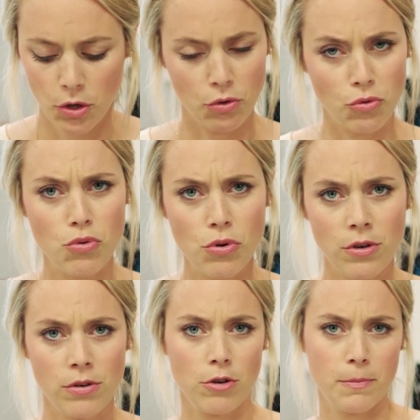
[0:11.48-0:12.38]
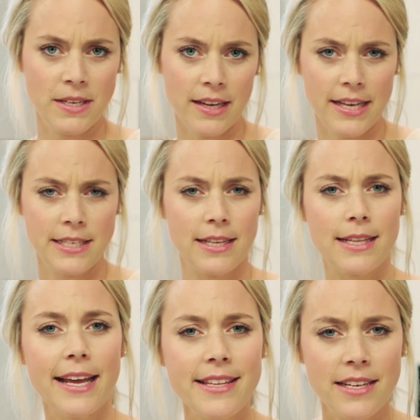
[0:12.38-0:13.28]
Normally, that takes a
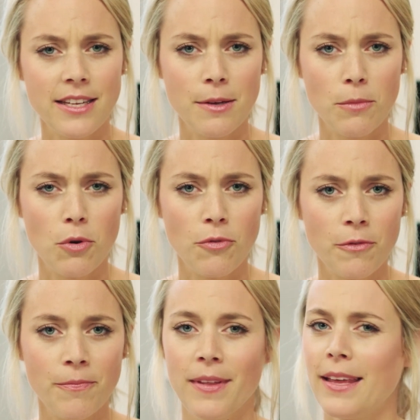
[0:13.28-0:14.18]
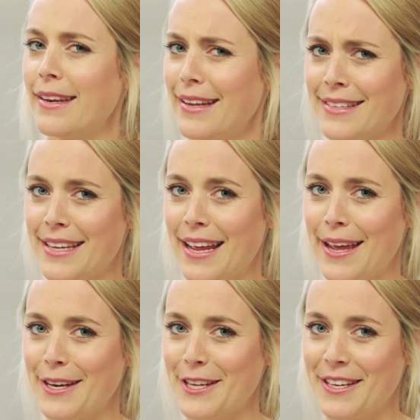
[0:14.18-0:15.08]
while because you can't bake fish and
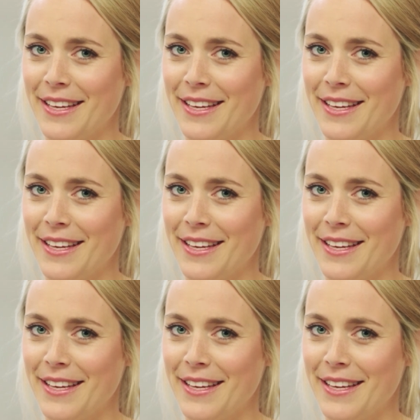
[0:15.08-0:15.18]
cake in